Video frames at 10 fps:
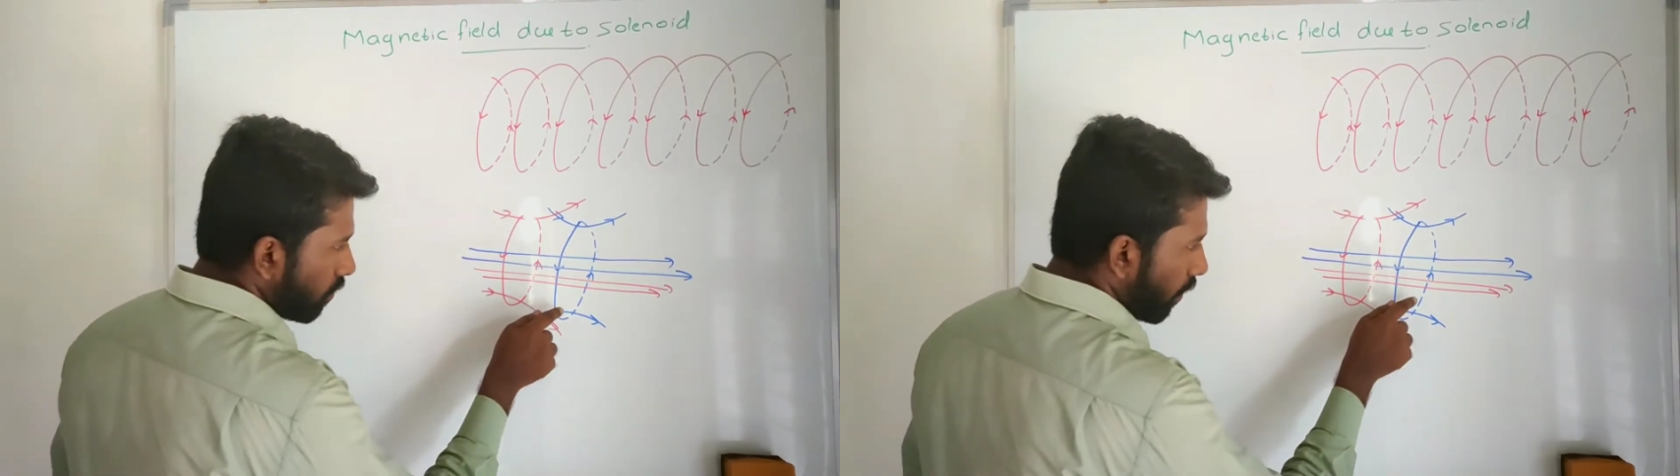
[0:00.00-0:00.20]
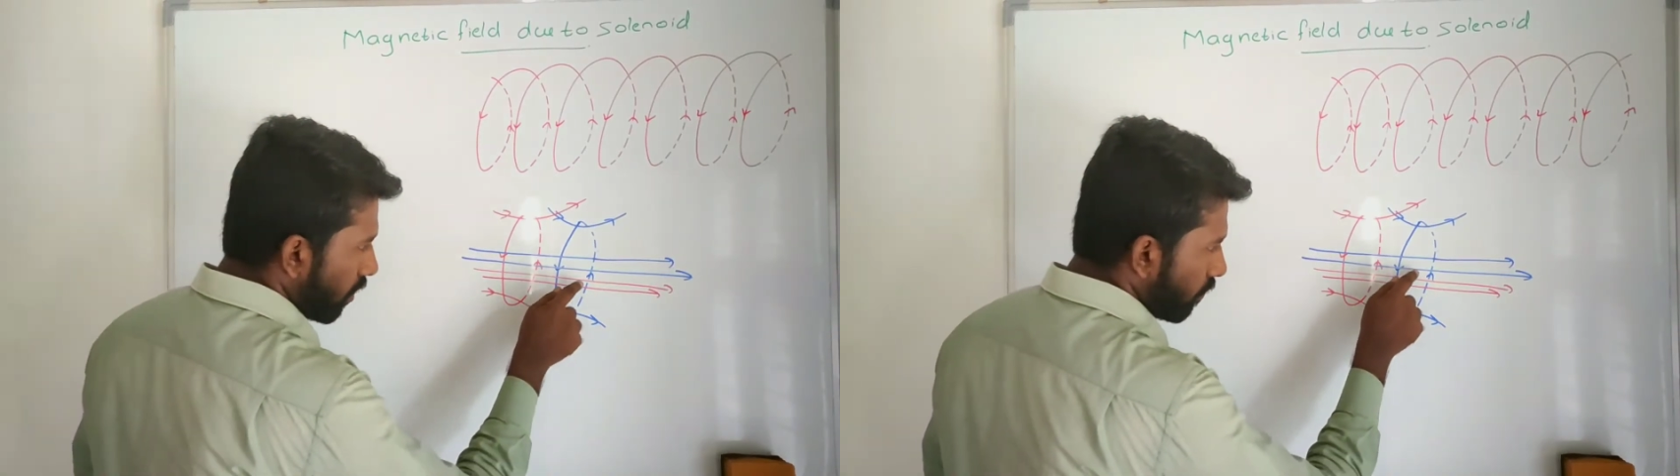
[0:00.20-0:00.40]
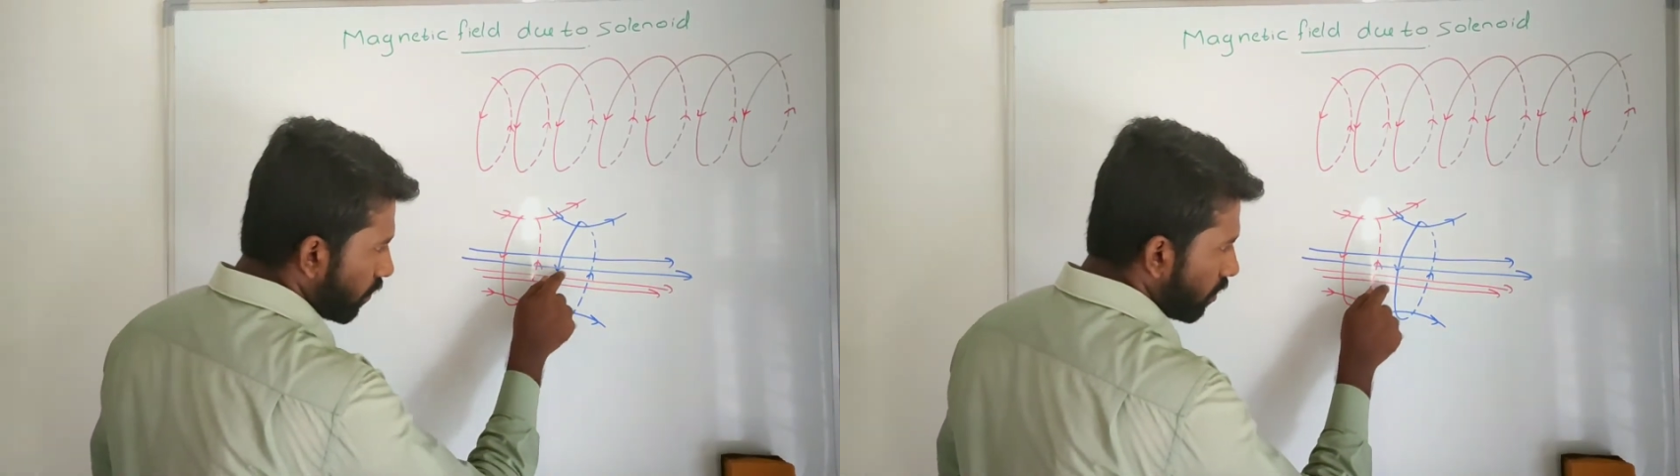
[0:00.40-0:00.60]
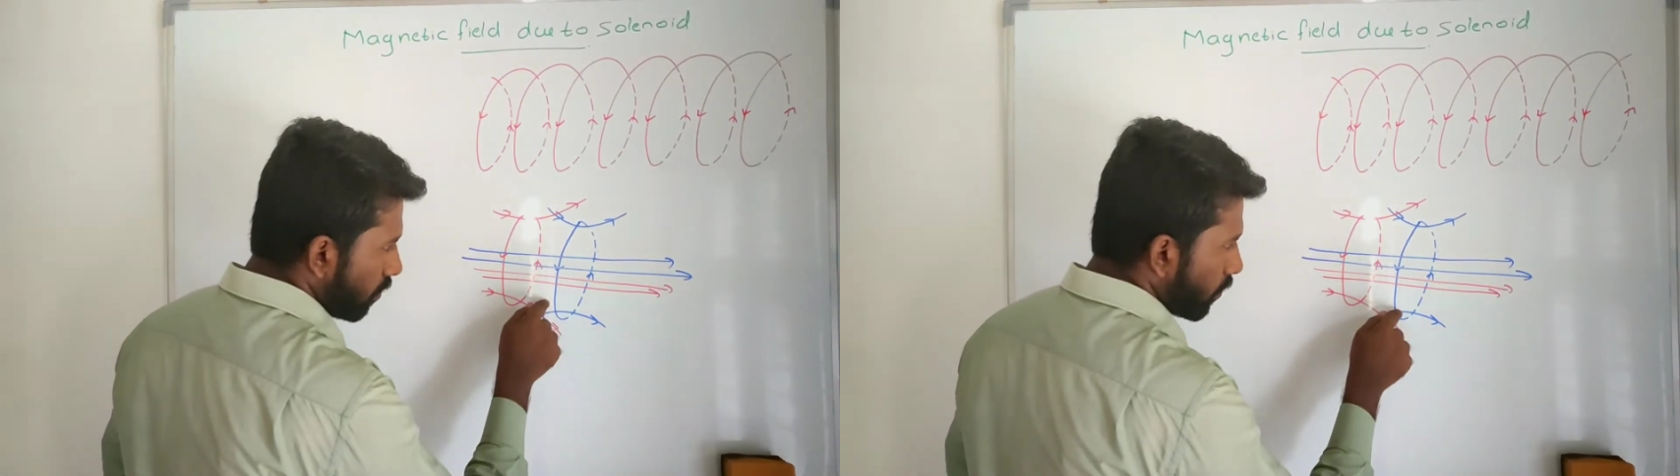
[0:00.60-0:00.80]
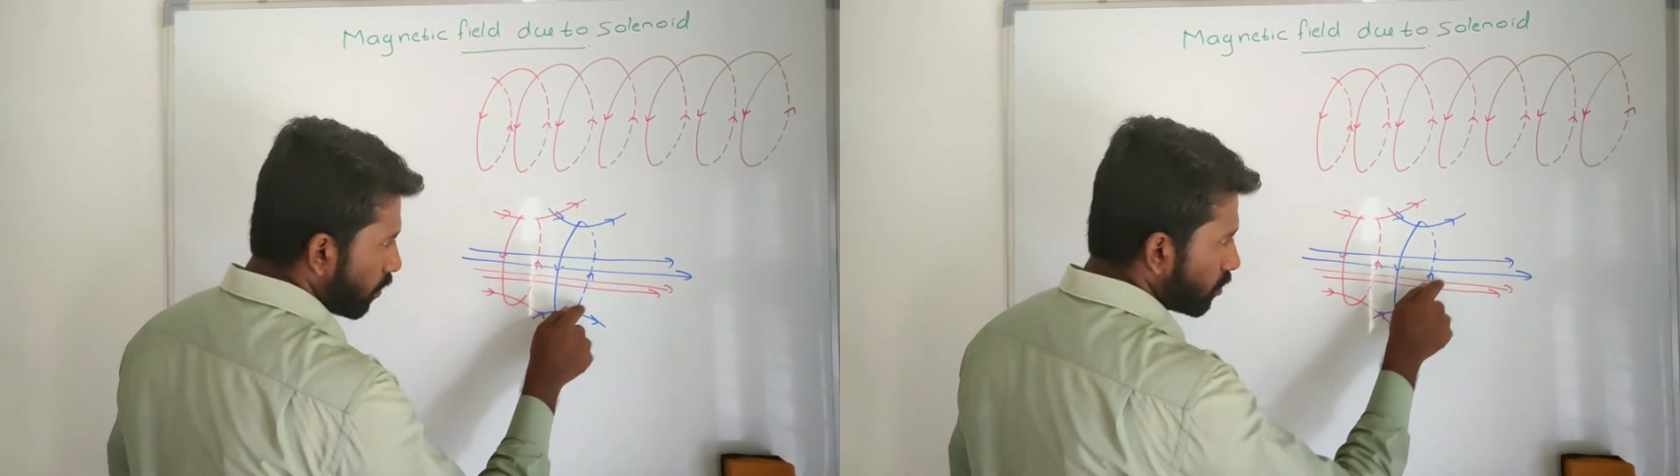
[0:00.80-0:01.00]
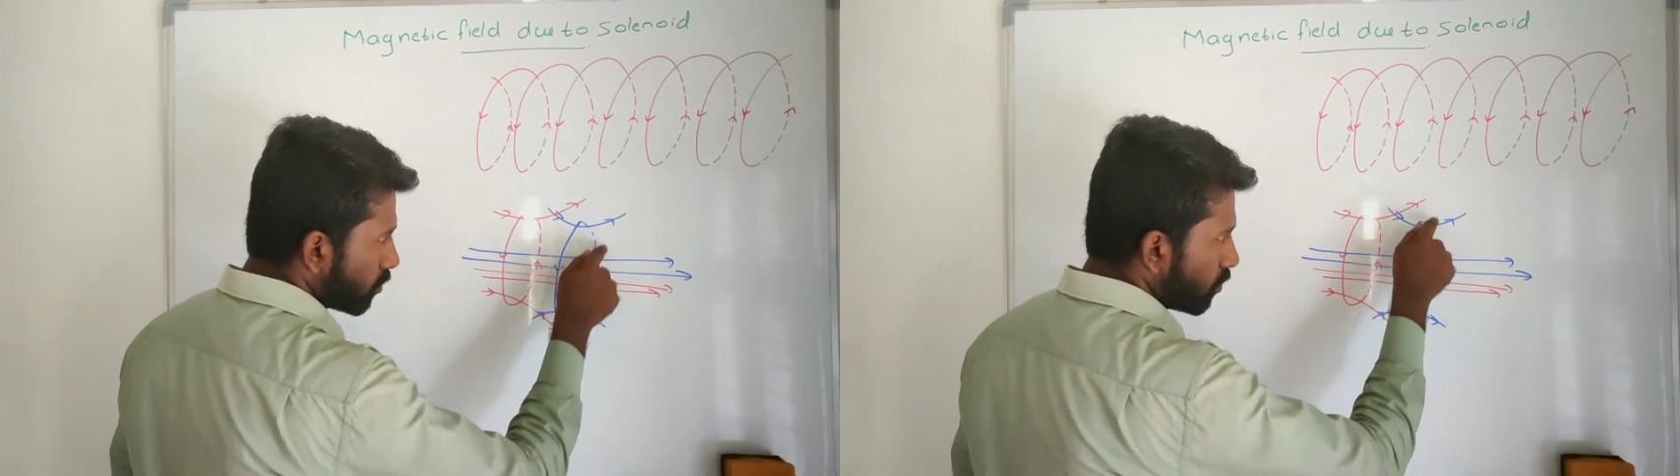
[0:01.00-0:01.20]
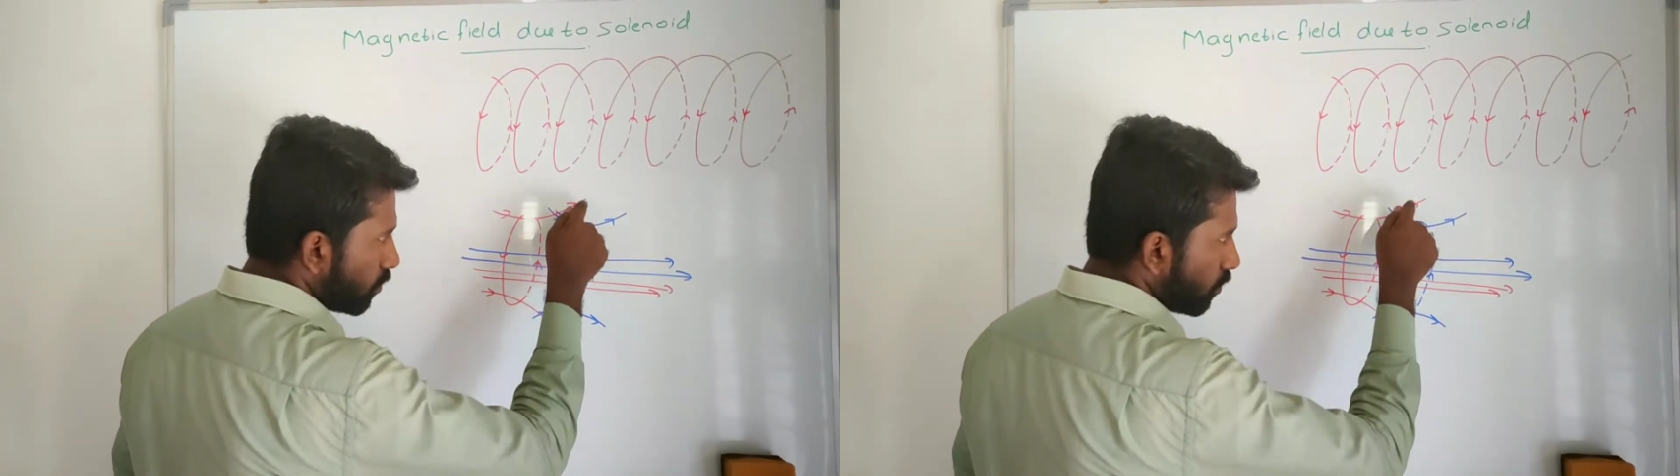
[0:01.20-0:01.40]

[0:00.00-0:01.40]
magnetic field produced